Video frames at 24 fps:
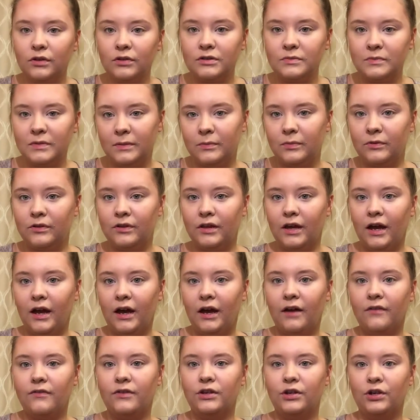those people that
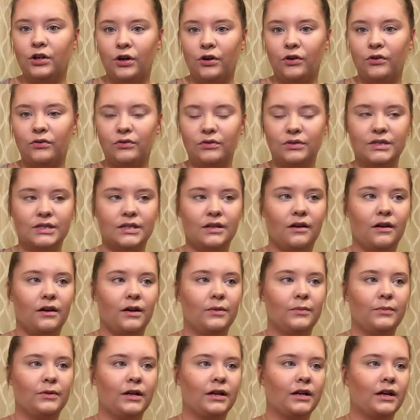have a nose
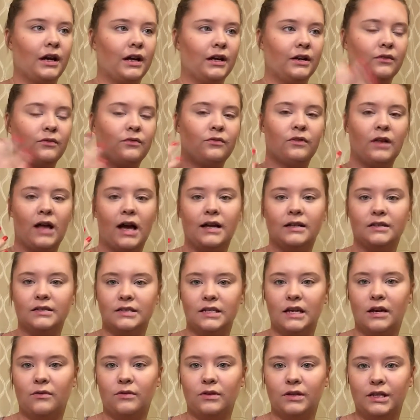that kind of
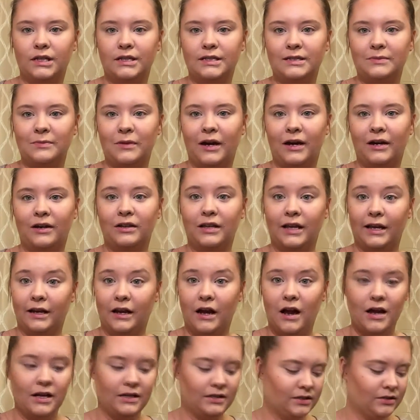flattens out when they smile like
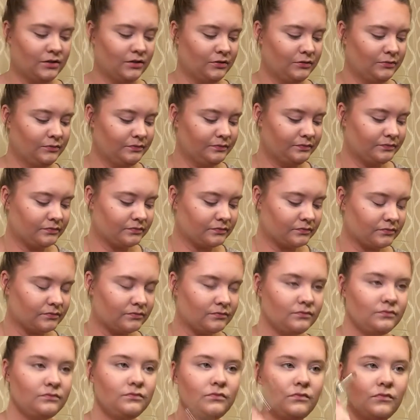I do,
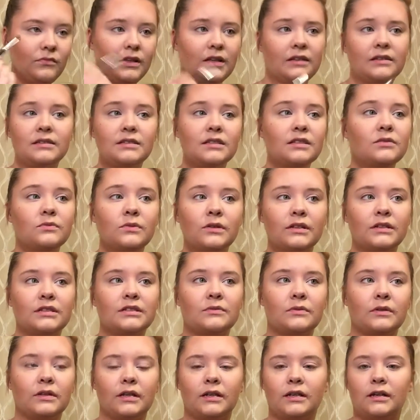this is where
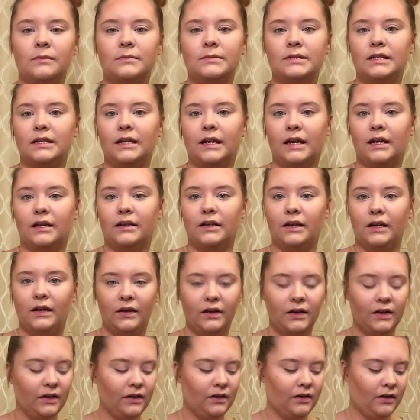this really comes in handy.
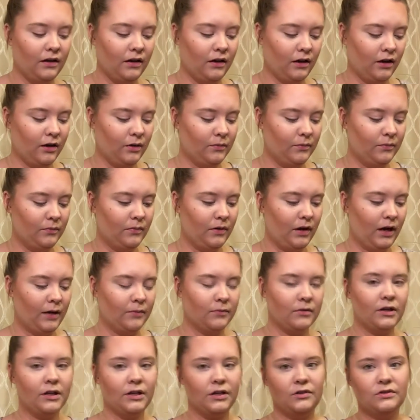I'm
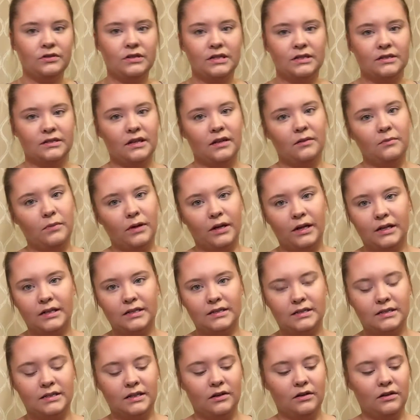going to use the Sun Bunny
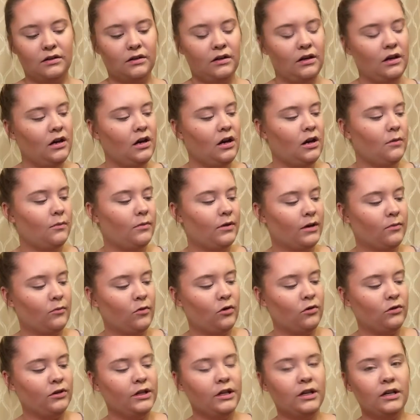still, but I'm
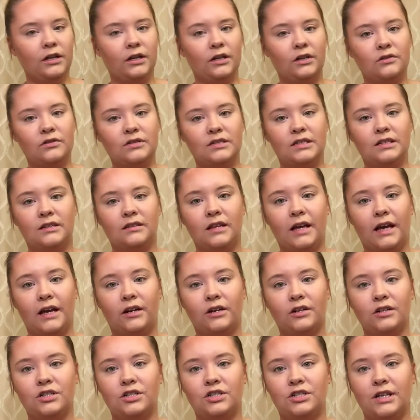only going to use the
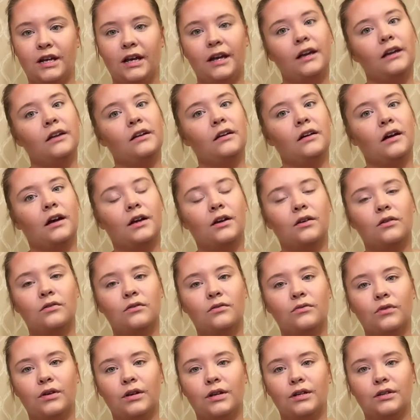lighter shade. I
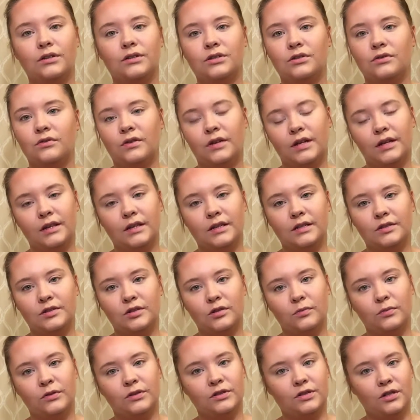don't want to do anything
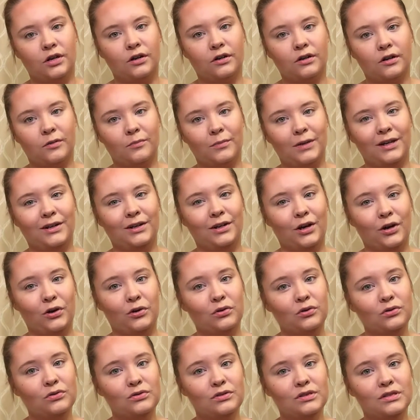super dark on my
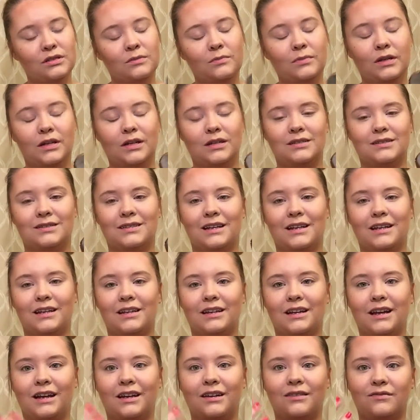nose because then
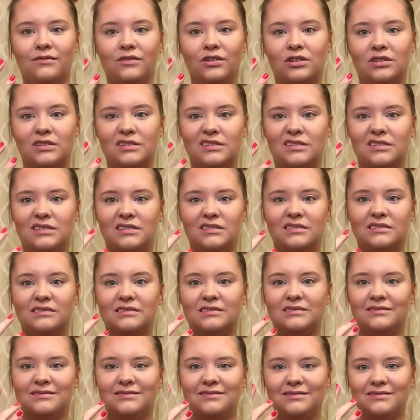it kind of looks
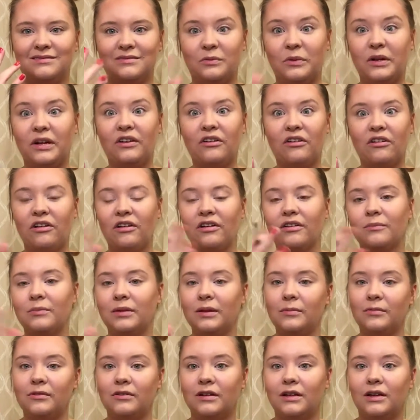weird.
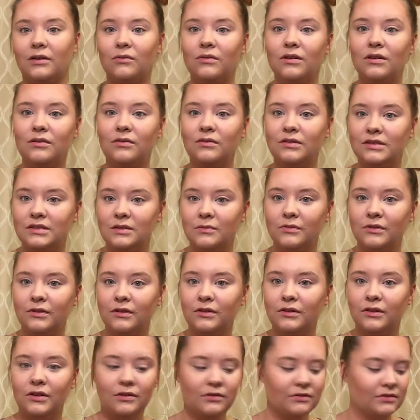People are like, whoa, what's up with
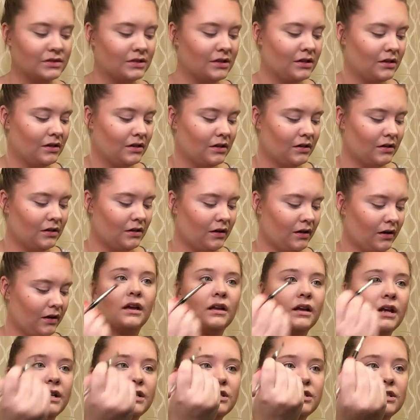your nose?
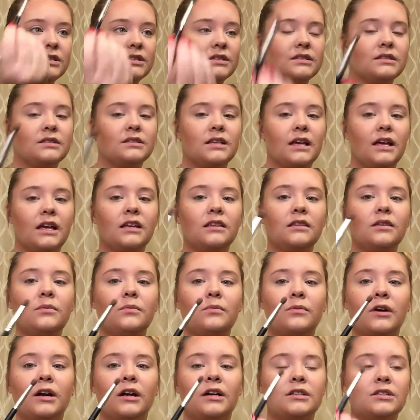And I just take the
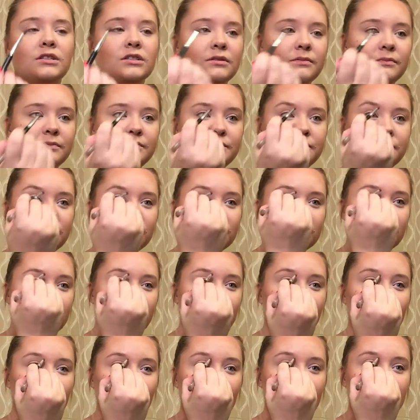brush,
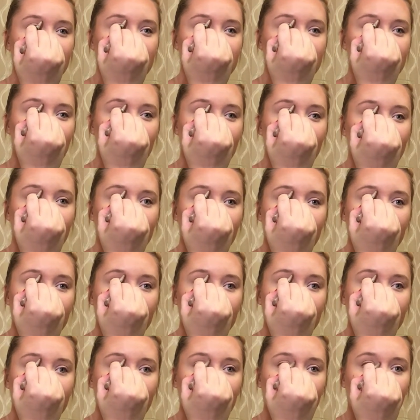start right
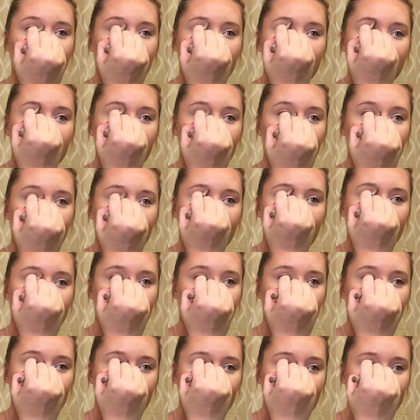at the under of
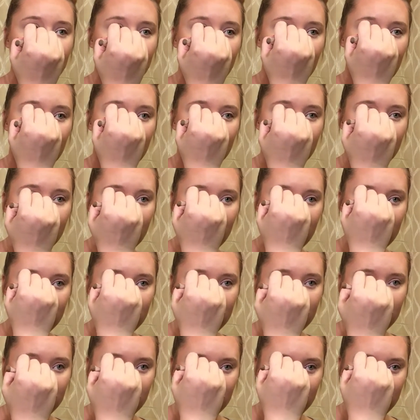the eyebrow,